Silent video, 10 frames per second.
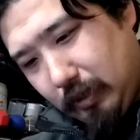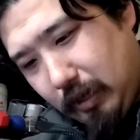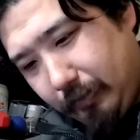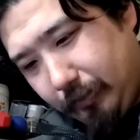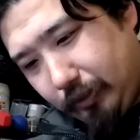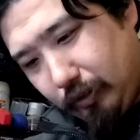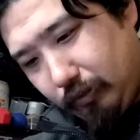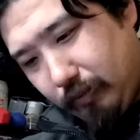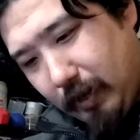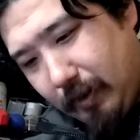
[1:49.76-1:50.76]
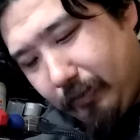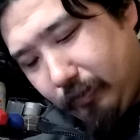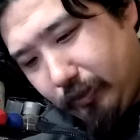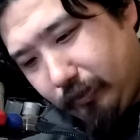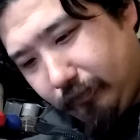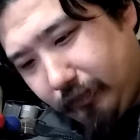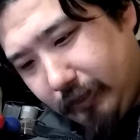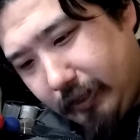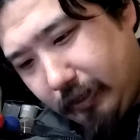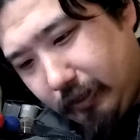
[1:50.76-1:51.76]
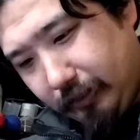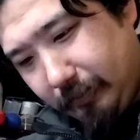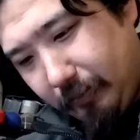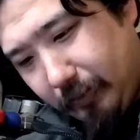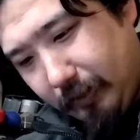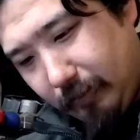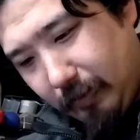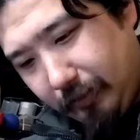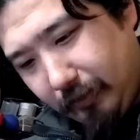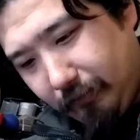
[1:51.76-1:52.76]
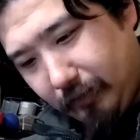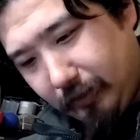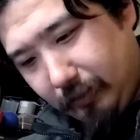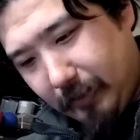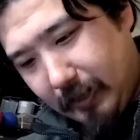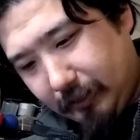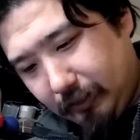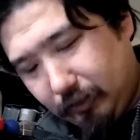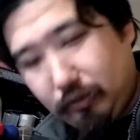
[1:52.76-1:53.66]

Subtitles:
I'm just going to grab the original flint in here because I've been playing around with it for like the past